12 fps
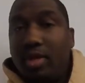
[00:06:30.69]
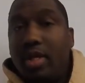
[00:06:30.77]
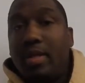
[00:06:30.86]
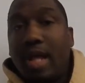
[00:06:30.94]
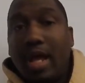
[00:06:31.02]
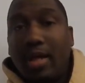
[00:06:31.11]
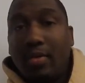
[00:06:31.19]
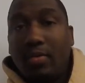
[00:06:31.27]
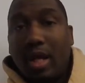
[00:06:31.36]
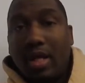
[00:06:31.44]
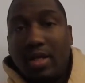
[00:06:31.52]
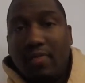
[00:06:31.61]
In that,
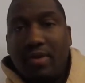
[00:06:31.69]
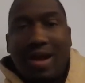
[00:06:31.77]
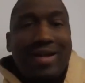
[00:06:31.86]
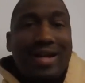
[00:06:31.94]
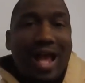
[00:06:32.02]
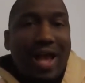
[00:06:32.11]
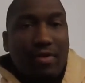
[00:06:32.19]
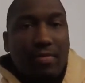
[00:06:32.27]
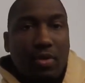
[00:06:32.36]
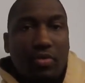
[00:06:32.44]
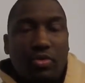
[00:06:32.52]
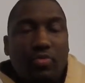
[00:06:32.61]
when I lived there, I didn't have a
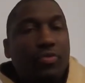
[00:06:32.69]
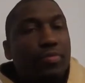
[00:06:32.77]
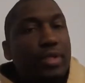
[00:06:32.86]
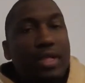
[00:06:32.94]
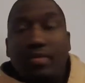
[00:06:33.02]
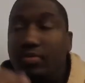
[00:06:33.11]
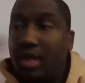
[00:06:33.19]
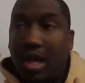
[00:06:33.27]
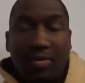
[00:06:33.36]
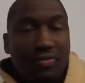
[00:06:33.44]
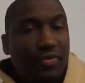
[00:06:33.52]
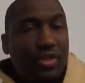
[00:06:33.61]
boat. So for me, I
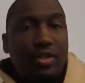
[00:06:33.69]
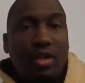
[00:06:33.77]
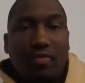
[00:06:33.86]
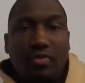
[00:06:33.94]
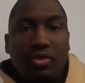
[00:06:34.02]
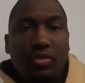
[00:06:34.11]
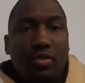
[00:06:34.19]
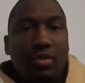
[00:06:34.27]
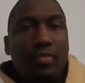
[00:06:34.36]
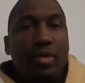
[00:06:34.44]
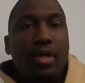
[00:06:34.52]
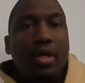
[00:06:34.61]
was fishing off the
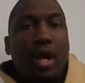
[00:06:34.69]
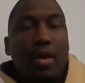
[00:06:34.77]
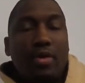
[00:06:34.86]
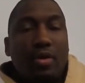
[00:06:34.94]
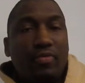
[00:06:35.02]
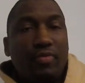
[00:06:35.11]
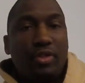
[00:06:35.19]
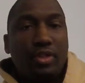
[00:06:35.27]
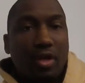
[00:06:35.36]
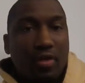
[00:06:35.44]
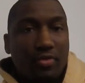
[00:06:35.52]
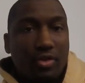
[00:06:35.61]
shore. I was
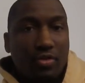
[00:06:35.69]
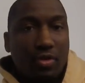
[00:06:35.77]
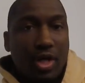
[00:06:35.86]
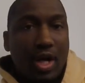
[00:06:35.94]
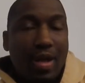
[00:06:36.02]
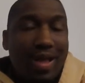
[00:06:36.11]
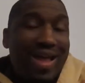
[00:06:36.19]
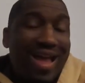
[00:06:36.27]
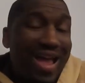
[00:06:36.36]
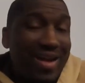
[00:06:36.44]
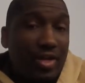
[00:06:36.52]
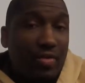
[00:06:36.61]
fishing off the shore and
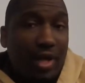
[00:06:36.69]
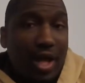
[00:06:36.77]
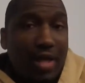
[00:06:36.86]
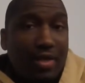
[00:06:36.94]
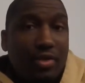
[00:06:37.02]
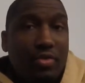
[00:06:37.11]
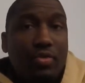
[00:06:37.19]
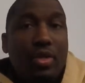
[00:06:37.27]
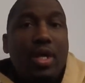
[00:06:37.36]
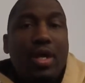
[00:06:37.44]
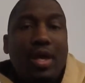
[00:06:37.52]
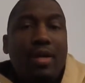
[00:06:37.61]
I had to do what I had to do.
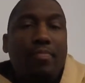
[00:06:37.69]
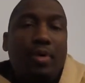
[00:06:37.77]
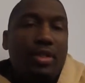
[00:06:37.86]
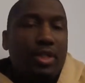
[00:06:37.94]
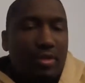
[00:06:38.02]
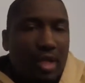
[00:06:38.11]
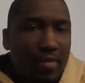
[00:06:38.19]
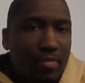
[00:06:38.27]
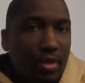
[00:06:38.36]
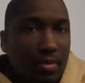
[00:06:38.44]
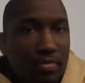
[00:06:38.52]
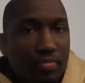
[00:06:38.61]
And the bucktail gave
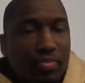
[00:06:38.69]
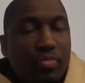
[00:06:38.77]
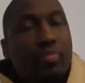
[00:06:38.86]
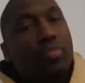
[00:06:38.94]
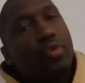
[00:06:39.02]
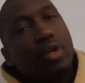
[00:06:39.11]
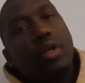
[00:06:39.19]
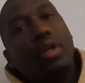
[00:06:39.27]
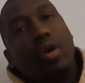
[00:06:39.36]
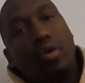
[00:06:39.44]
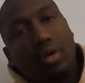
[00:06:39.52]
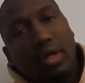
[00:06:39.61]
me one of the
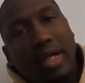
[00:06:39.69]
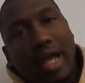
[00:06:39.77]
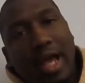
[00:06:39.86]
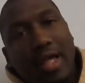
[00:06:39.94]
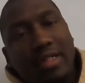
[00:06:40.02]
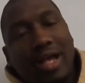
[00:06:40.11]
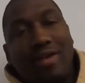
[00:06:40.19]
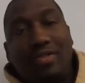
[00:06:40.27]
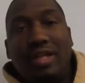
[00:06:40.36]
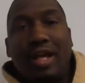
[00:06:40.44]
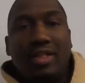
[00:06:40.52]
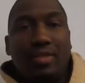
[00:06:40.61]
longer casts
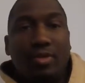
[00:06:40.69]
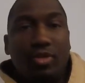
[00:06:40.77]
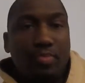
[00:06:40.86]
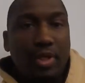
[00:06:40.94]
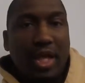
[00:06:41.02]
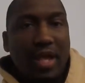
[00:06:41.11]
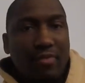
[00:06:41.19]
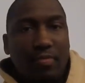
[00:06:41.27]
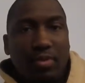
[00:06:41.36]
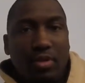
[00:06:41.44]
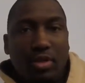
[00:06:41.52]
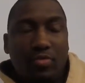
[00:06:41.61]
outside of some of those big heavy
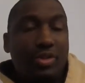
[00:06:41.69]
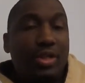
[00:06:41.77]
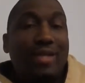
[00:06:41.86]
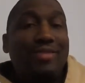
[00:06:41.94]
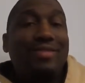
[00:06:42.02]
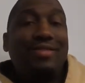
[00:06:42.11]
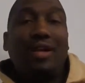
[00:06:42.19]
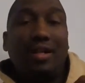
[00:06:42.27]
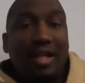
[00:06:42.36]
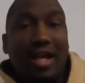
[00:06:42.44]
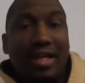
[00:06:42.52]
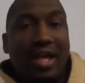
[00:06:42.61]
plugs, which I
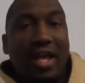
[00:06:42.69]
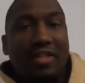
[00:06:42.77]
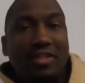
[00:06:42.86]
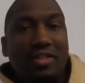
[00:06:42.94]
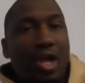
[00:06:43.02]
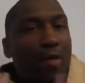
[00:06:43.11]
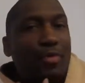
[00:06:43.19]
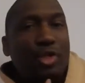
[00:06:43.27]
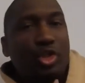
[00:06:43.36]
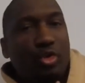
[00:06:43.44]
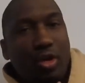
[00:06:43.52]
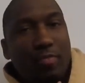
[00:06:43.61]
sucked at casting. I'm a
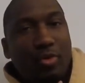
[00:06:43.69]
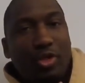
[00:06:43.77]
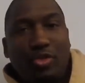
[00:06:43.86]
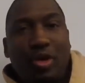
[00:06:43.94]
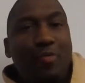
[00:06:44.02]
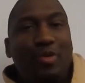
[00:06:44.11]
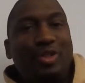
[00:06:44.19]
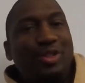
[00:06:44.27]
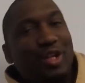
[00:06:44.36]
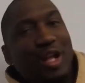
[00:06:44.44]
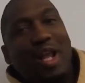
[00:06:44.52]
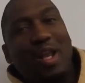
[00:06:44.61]
Detroit boy, so I wasn't
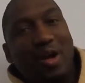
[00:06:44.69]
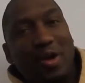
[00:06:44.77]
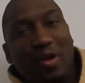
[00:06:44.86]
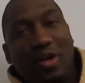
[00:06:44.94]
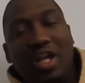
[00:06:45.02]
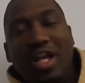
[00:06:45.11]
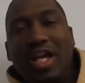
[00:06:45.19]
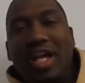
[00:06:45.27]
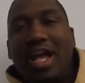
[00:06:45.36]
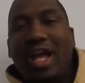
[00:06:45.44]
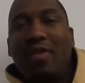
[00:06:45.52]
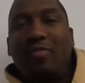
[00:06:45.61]
there that long.
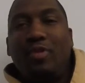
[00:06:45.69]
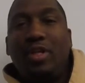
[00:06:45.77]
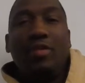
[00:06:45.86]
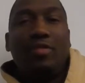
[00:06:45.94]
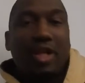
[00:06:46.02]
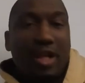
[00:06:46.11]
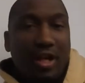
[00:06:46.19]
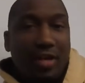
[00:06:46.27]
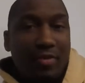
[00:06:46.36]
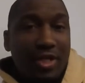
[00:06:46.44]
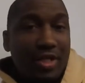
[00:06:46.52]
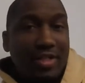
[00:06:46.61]
And we
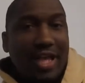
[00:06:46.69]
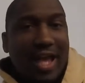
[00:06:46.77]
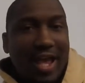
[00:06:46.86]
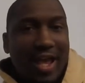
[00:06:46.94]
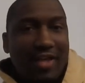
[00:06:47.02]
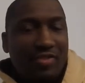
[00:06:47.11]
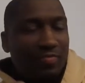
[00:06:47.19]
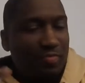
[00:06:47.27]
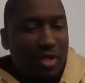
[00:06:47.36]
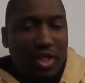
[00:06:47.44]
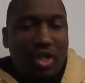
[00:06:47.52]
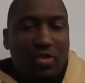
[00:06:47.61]
didn't cast
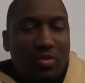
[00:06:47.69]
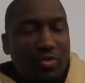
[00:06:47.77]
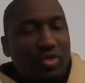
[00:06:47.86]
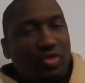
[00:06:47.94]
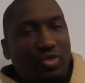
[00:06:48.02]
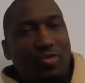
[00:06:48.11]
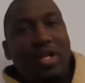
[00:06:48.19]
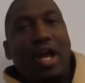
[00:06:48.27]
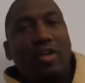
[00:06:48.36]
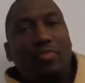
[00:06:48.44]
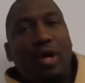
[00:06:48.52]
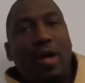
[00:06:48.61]
big, huge 3
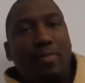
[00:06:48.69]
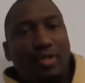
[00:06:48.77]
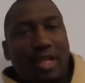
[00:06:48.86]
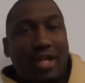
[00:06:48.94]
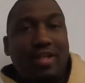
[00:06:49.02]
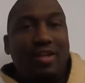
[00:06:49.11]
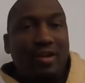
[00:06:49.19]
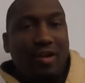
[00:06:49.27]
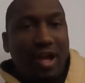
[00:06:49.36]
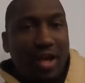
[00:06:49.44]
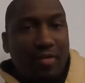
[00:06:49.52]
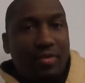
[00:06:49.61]
ounce poppers. I had to learn
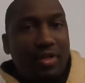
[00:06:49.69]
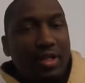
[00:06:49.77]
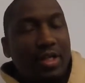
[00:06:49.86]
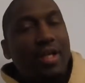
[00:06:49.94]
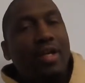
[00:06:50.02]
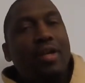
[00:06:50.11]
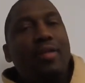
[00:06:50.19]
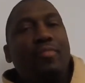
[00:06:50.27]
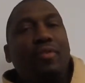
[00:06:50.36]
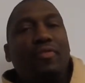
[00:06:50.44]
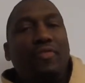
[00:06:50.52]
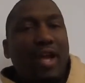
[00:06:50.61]
how to really
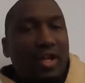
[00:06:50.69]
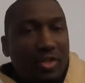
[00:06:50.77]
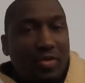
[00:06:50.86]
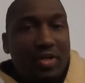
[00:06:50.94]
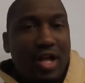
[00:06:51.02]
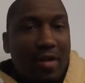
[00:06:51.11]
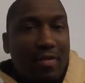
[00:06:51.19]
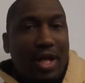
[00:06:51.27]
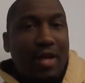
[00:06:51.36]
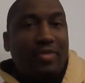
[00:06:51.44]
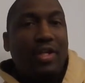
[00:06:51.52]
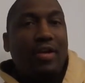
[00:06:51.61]
perfect doing that
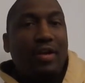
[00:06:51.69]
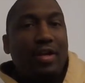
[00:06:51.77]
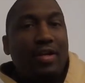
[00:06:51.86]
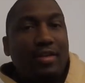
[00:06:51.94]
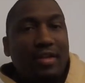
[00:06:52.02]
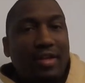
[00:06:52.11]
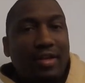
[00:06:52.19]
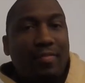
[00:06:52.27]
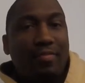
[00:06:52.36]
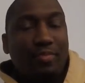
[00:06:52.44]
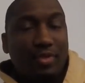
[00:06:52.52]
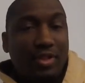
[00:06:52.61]
without tearing anything
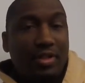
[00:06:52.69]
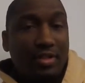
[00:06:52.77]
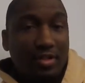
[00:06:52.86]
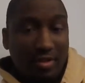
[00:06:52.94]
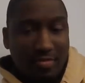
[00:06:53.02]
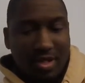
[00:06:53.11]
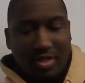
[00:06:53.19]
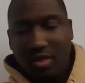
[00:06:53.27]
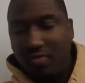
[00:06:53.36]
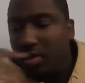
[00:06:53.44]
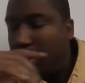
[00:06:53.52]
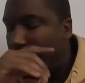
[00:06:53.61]
up and particularly hooking myself.